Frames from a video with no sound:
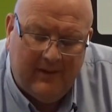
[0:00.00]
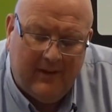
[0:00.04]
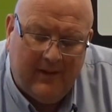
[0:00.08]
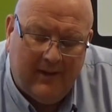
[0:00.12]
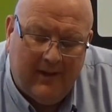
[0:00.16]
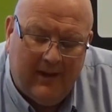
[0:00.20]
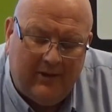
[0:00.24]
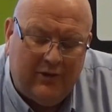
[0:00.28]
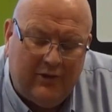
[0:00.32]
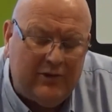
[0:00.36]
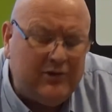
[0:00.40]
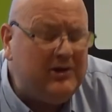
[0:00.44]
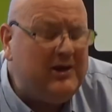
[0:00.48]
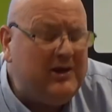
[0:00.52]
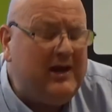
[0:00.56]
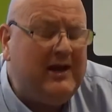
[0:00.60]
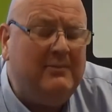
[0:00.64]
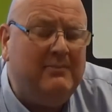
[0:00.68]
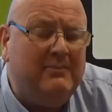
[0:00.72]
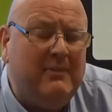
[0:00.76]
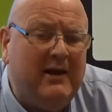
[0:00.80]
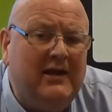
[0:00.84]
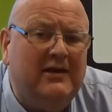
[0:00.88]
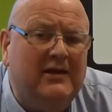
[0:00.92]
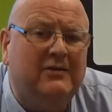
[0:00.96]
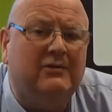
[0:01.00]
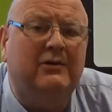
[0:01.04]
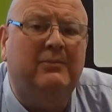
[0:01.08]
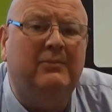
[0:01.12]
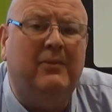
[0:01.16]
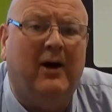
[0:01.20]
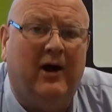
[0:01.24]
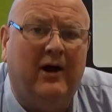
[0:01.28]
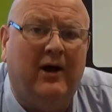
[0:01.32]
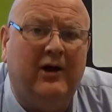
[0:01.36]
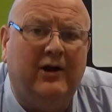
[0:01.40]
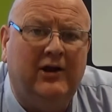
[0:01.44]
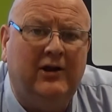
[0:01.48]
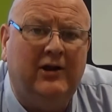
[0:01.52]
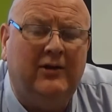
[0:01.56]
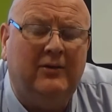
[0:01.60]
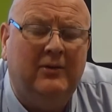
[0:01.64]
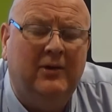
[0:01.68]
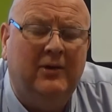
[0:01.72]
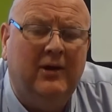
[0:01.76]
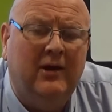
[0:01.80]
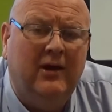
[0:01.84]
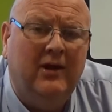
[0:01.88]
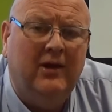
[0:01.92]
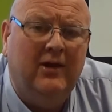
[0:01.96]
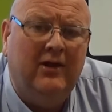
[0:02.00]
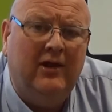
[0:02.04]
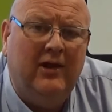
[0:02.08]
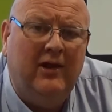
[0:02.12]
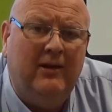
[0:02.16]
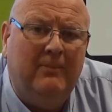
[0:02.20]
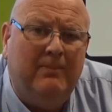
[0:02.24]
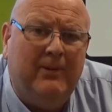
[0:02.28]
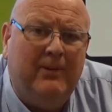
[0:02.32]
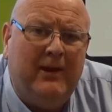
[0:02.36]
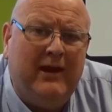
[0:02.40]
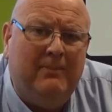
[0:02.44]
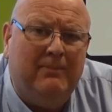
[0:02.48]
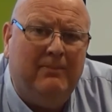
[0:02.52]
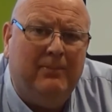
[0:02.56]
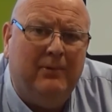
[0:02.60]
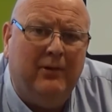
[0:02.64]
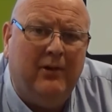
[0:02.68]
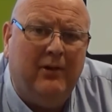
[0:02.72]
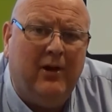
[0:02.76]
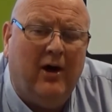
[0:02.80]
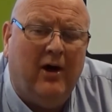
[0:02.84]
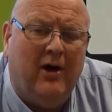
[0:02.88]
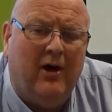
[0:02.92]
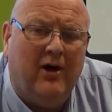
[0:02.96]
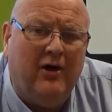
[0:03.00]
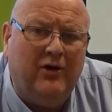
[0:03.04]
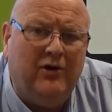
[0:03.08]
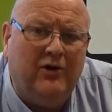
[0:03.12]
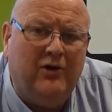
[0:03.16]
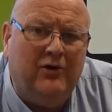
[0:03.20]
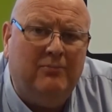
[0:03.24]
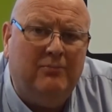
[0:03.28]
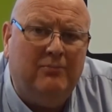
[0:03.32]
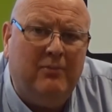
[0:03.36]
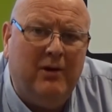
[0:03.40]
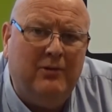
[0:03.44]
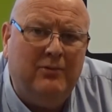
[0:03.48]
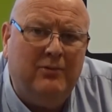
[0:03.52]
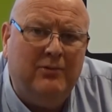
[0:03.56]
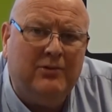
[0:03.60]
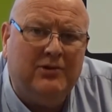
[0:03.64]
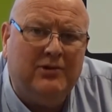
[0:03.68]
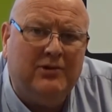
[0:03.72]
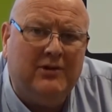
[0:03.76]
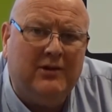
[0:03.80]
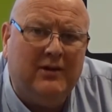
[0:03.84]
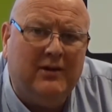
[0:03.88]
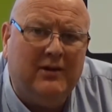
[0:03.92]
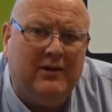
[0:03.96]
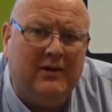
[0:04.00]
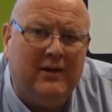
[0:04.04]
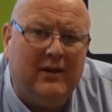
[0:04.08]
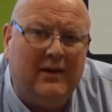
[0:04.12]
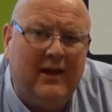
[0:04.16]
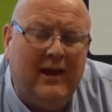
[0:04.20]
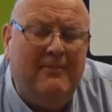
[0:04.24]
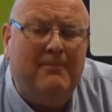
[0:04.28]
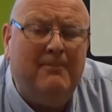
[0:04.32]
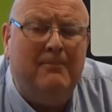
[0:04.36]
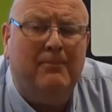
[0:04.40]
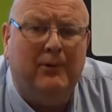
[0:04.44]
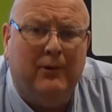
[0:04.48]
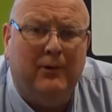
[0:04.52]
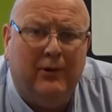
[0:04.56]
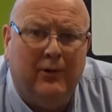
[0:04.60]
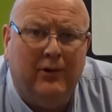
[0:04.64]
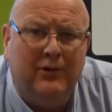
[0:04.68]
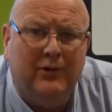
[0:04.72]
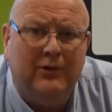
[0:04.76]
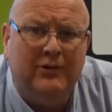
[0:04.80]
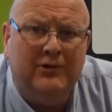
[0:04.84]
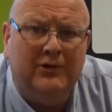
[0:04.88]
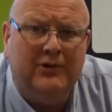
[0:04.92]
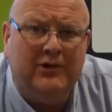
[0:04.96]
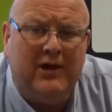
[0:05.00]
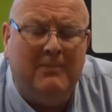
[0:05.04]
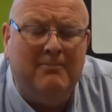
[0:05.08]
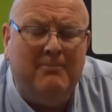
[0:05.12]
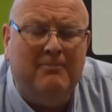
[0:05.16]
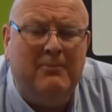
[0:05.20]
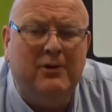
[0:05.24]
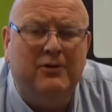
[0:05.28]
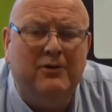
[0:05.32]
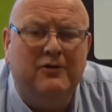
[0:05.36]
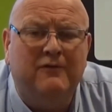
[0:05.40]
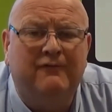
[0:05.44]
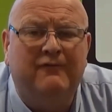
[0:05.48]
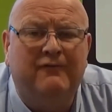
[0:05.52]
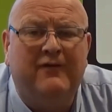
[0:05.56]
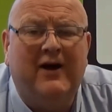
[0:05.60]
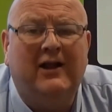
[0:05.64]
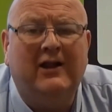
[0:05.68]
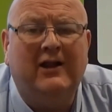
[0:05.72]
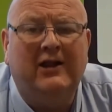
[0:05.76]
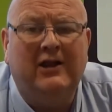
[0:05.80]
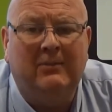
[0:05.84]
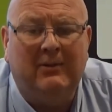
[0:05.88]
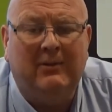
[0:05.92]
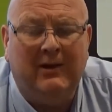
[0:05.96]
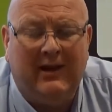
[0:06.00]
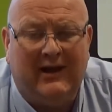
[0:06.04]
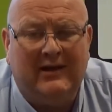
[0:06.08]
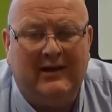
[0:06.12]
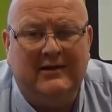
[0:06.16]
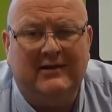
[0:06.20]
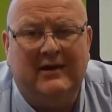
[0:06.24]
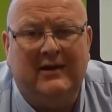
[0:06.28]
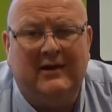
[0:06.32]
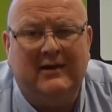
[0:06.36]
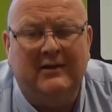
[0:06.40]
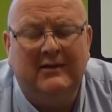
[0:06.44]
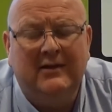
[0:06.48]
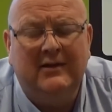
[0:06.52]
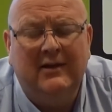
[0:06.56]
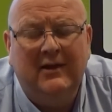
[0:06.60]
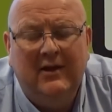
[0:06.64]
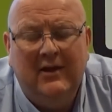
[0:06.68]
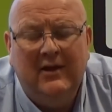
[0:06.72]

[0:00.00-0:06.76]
it doesn't need me to remind you that people are your most important and most valuable asset.